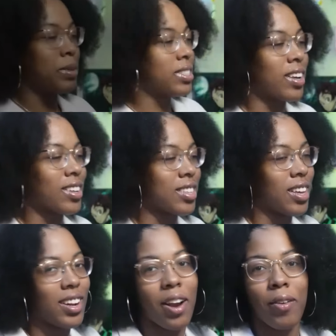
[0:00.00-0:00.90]
Let me tell y'all
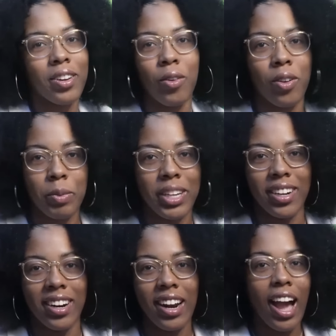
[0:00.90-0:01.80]
something. I already don't want to be
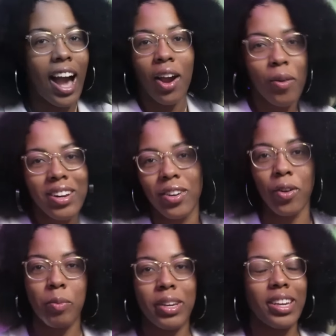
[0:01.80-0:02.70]
here. I already
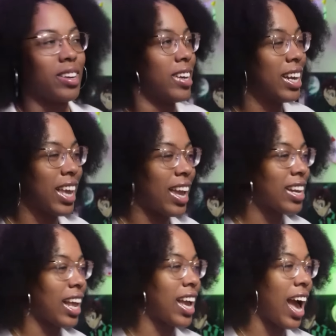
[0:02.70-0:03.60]
don't want to be here.
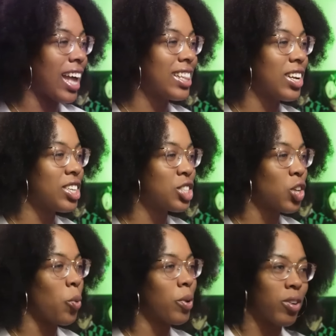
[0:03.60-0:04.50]
Okay, like I literally
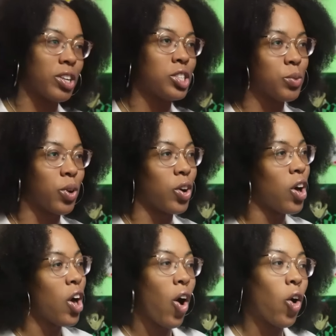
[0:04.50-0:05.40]
just opened
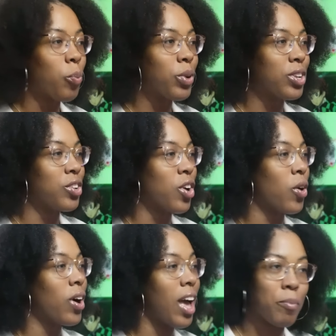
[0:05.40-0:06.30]
Crunchyroll, open, you
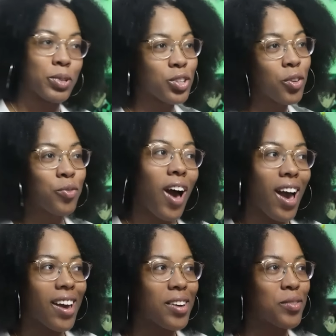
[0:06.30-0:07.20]
know, episode
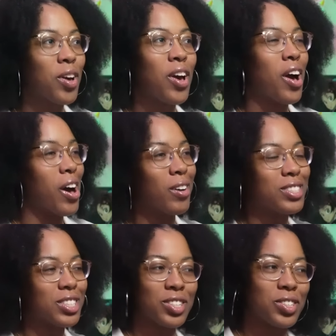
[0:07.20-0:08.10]
five of
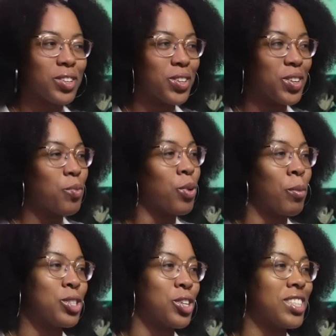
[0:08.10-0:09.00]
season two,
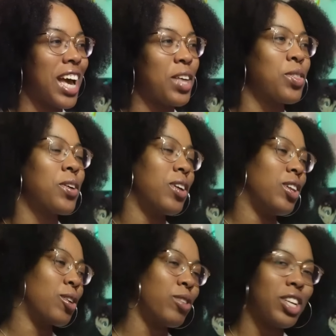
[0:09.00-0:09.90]
premature
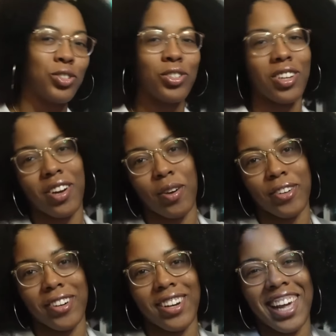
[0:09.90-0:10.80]
death. Look who they choose on the
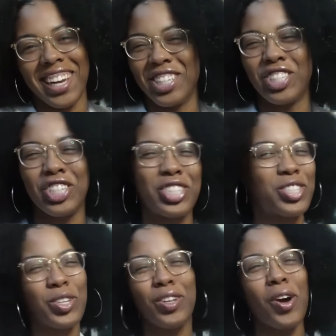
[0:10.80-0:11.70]
cover. Like it's
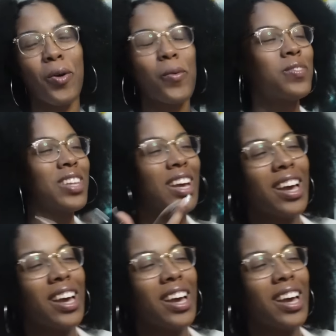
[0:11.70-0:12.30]
just, you know,